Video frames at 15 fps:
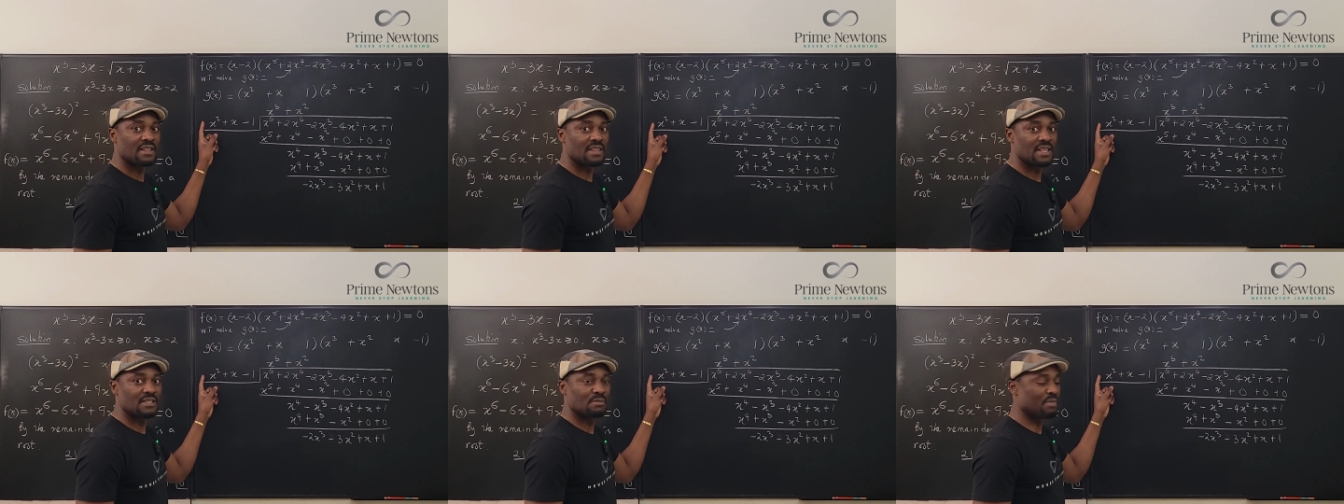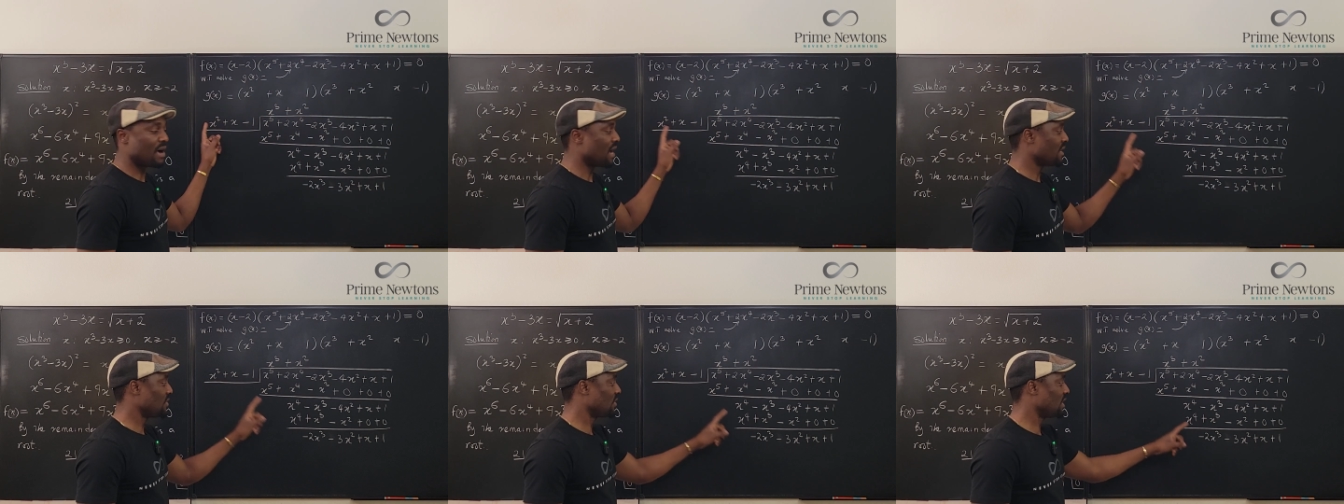this
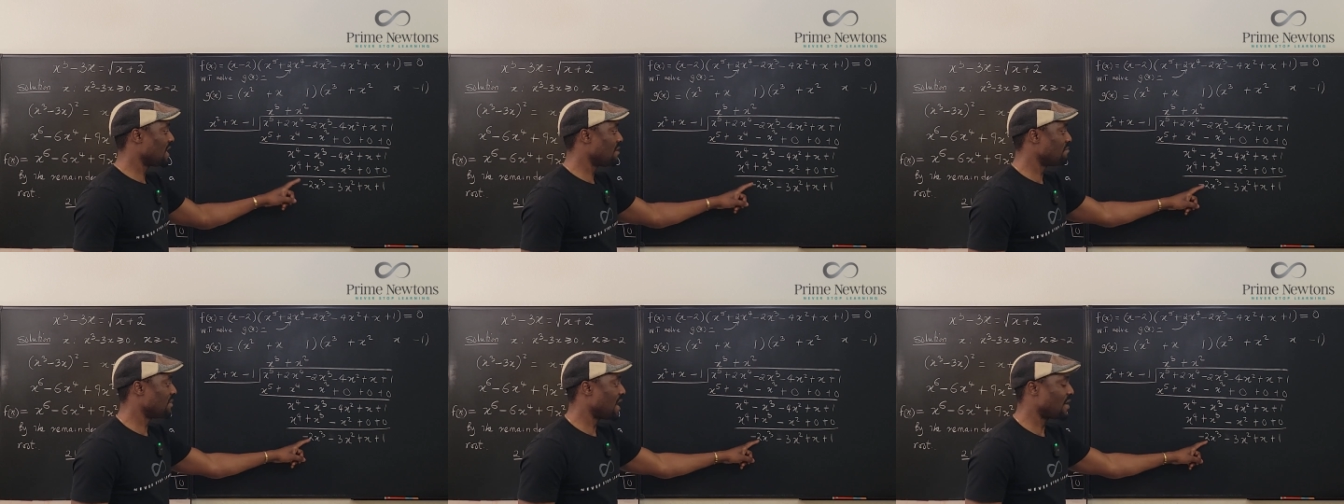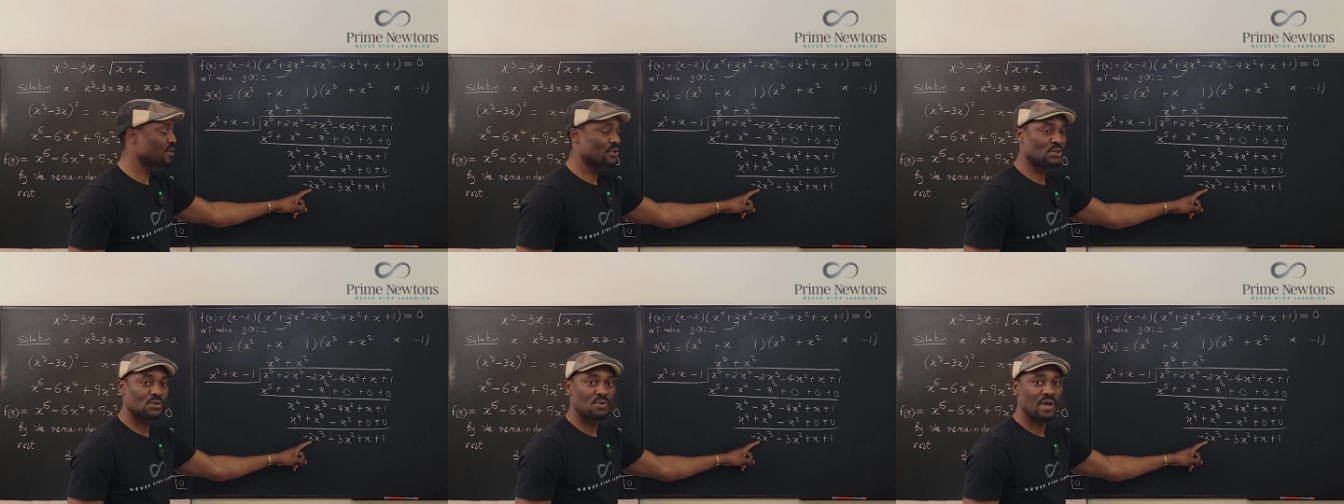by to get
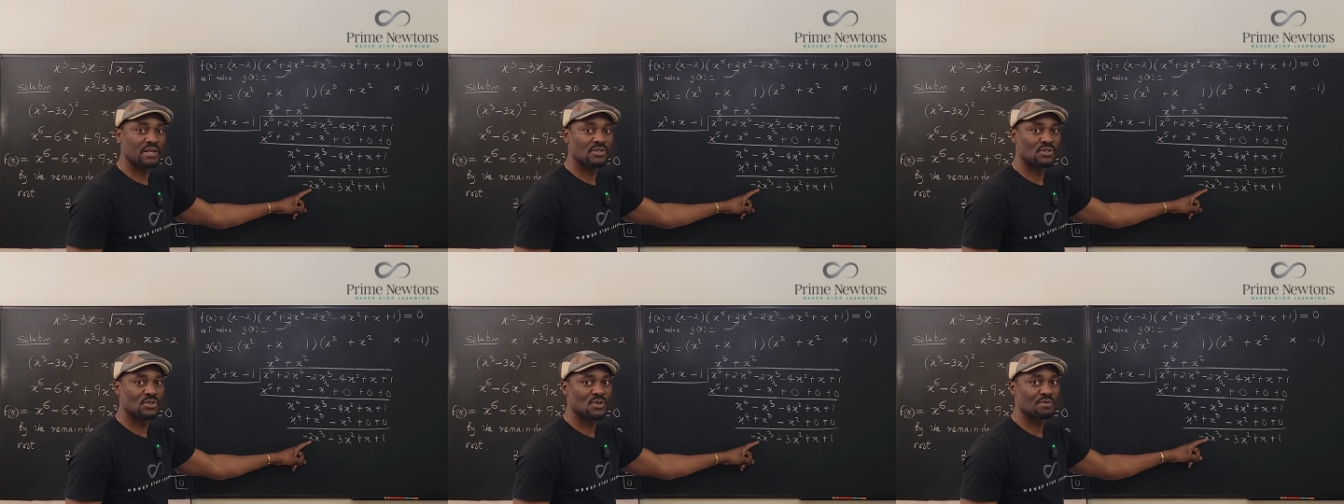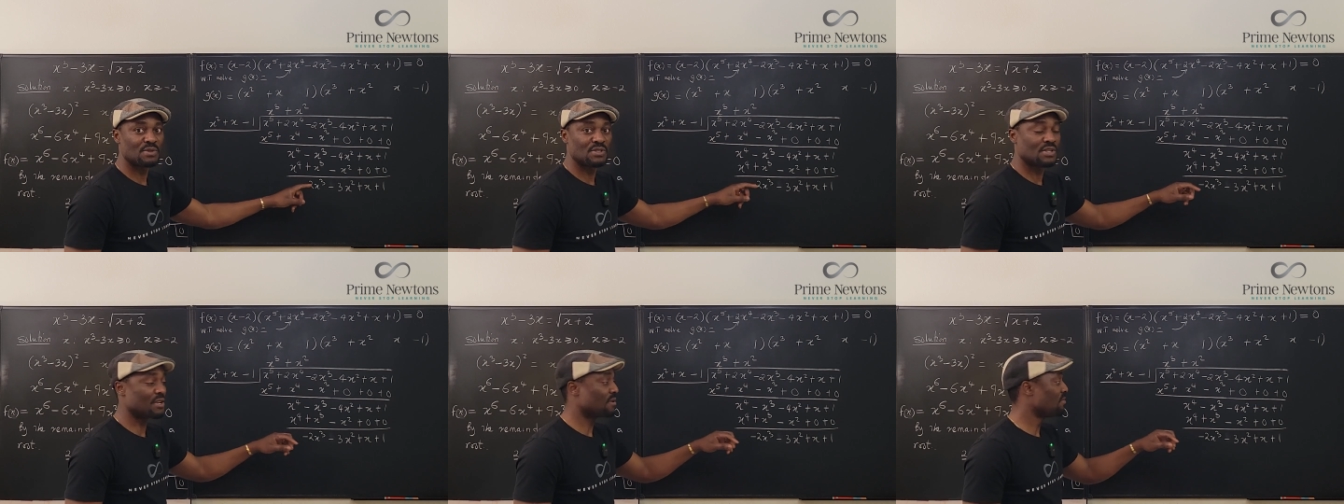minus 2x cubed?
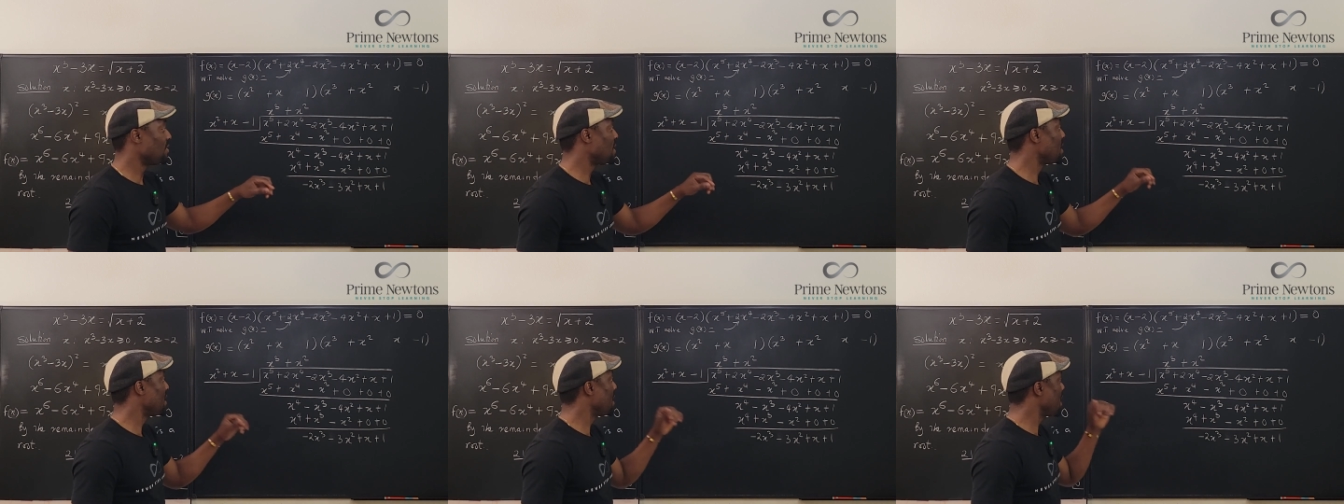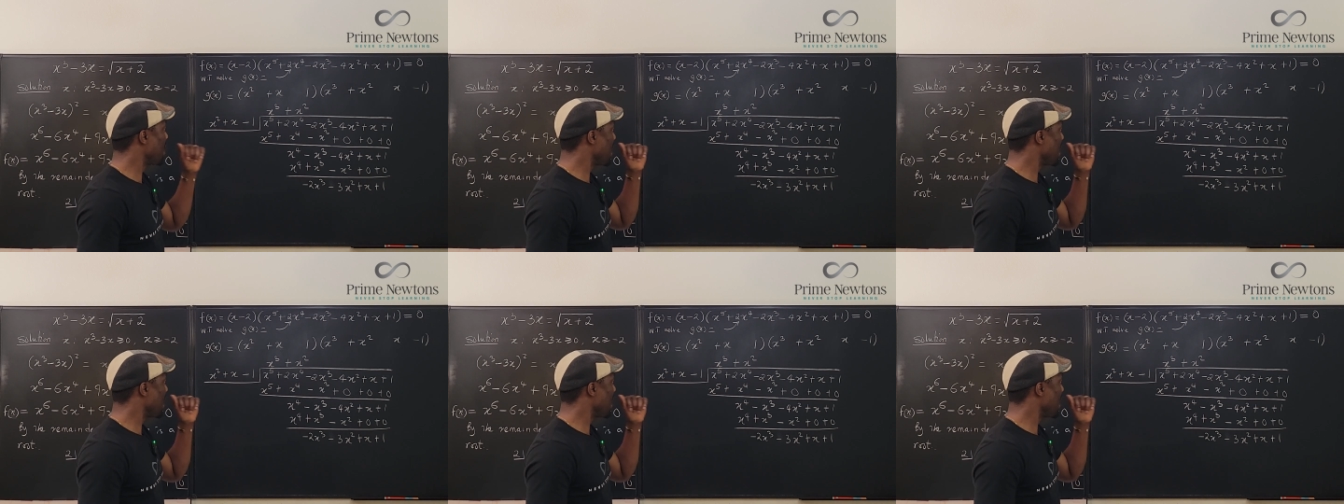It's going to be